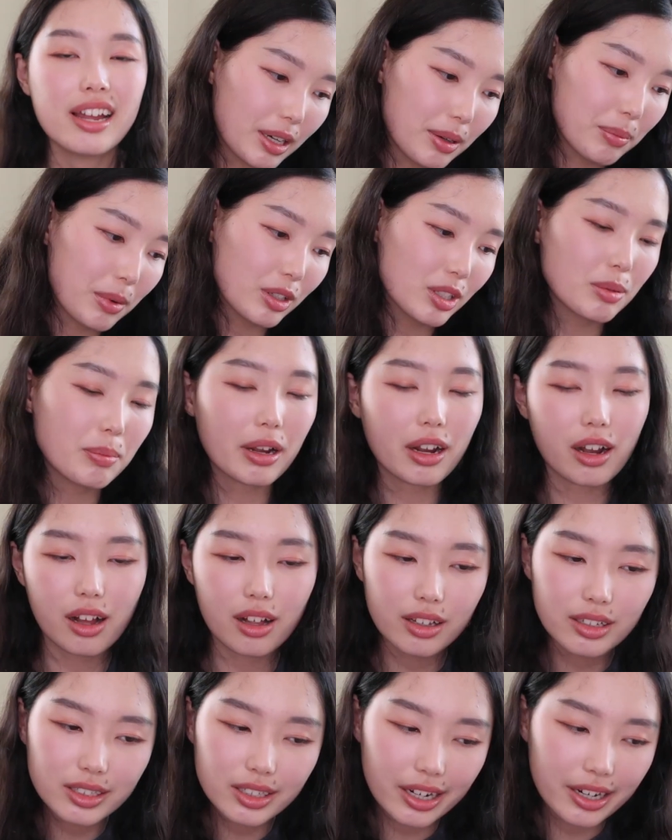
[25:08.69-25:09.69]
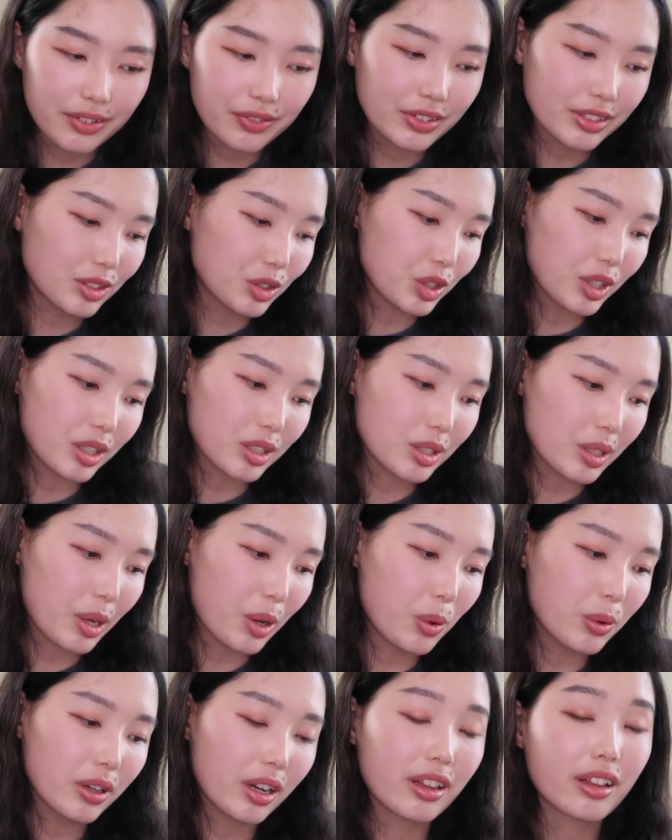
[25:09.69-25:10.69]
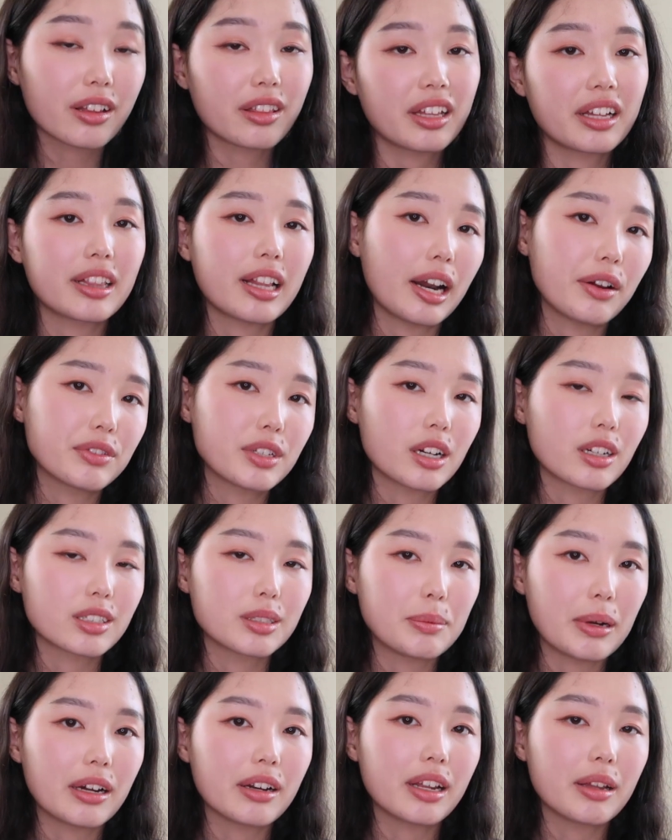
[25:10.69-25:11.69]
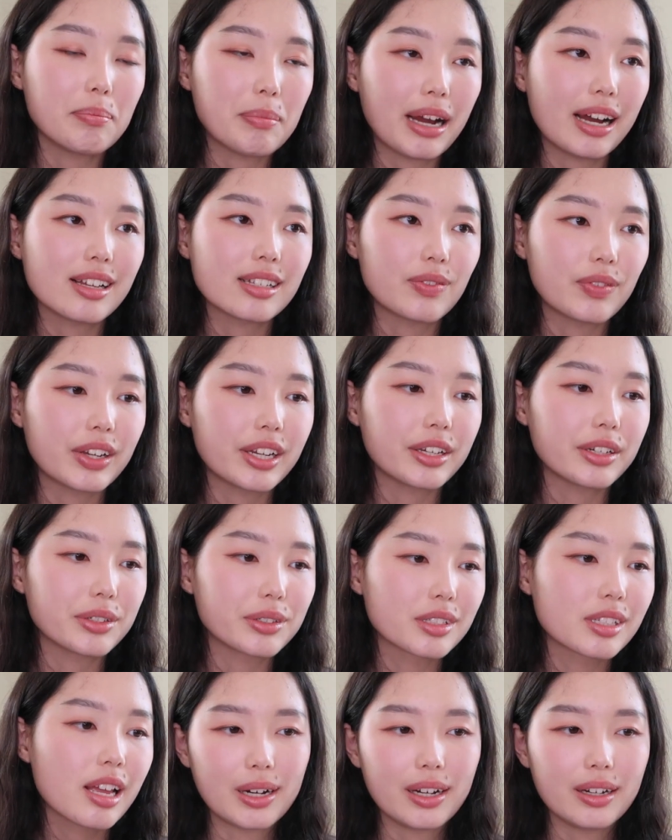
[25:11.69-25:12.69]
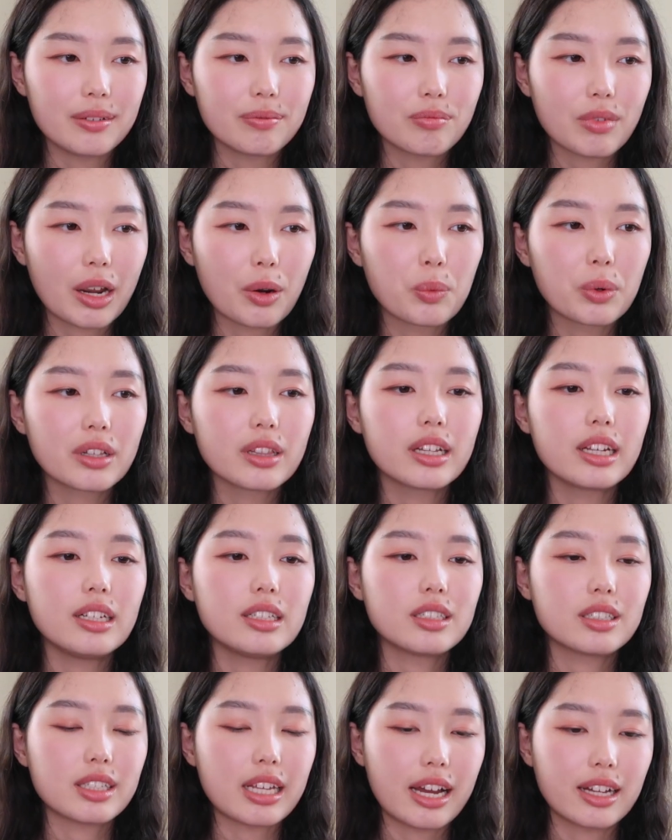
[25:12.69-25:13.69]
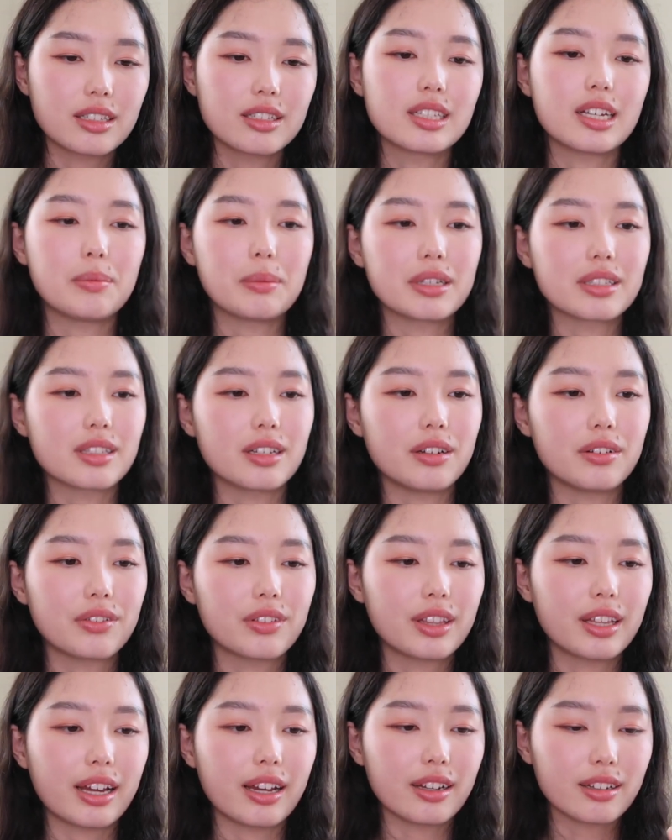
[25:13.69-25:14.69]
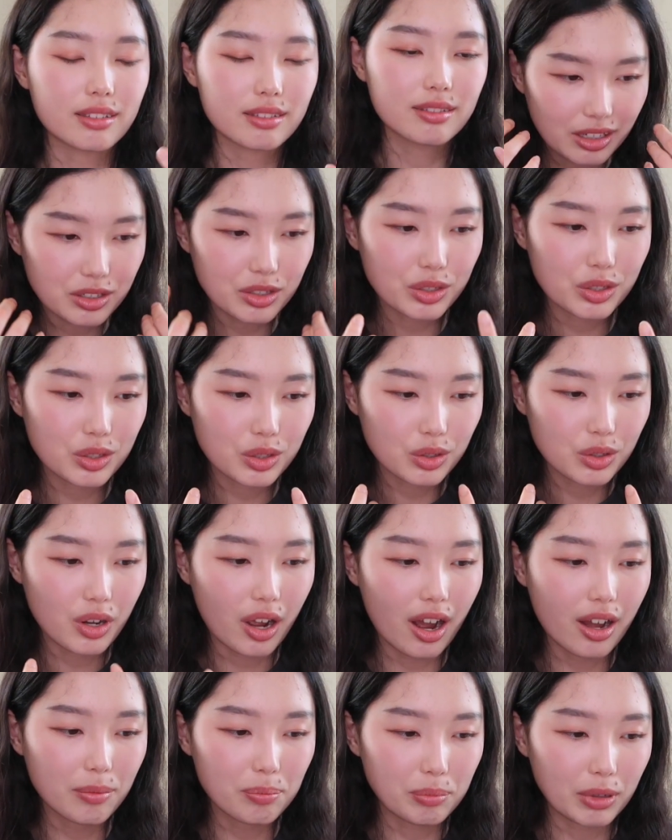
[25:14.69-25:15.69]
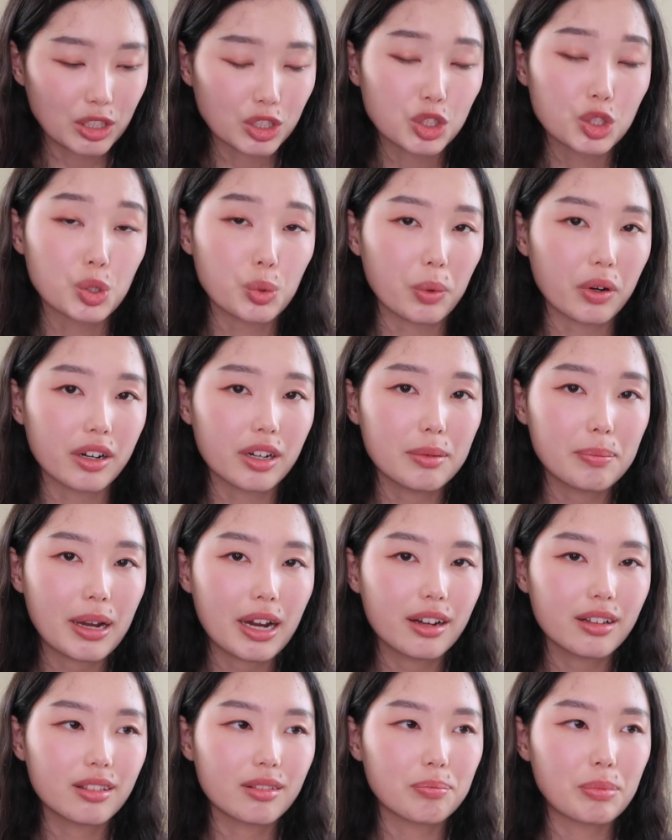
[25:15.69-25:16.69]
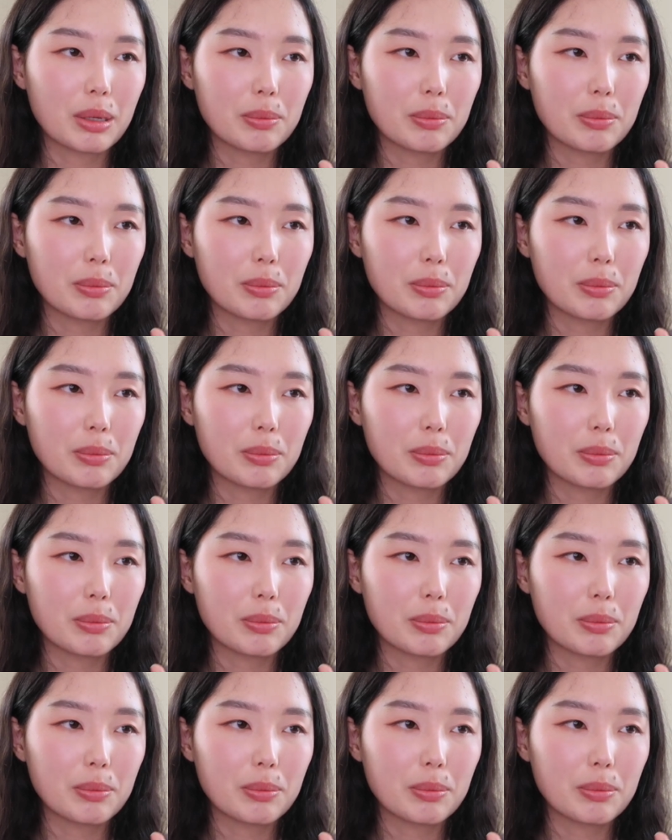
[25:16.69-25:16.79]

But most of my college life is just a whole nother thing that I've talked about in past videos, but I really just had to tell myself that there's not much to worry about.